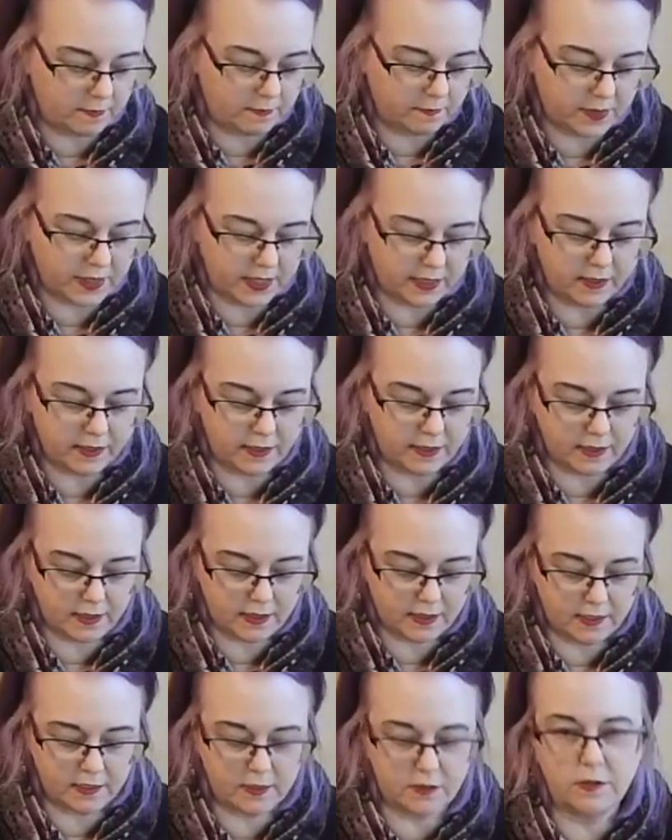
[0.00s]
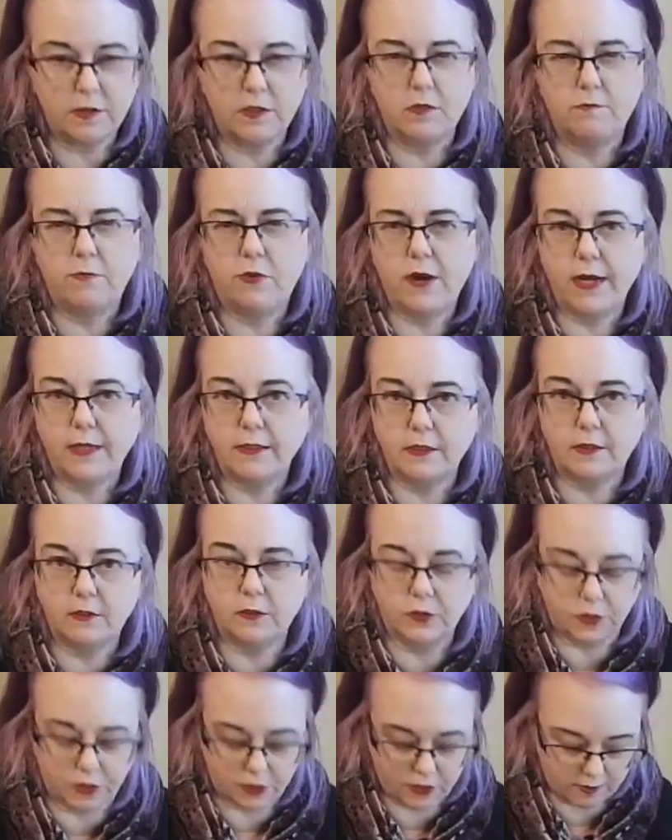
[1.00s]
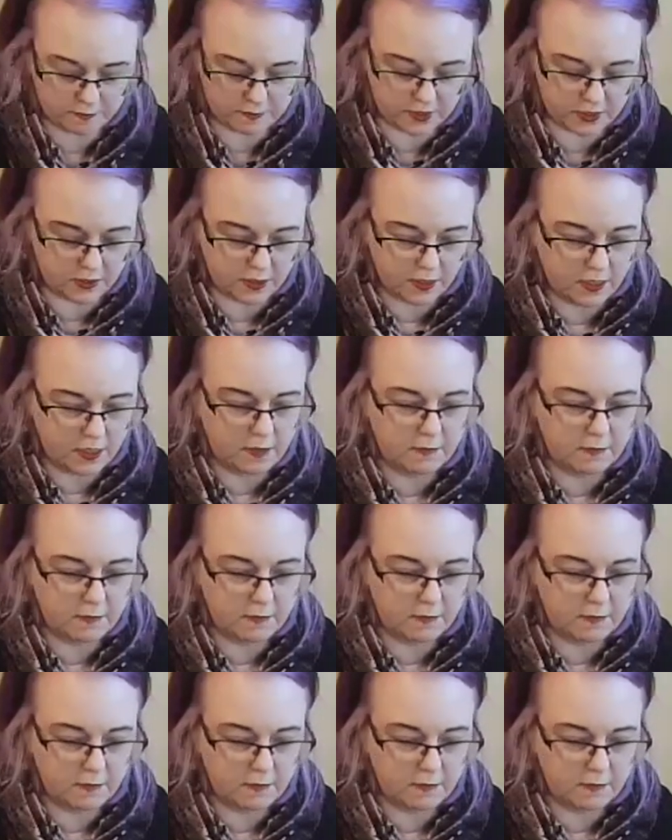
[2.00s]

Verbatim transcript: But in practical terms,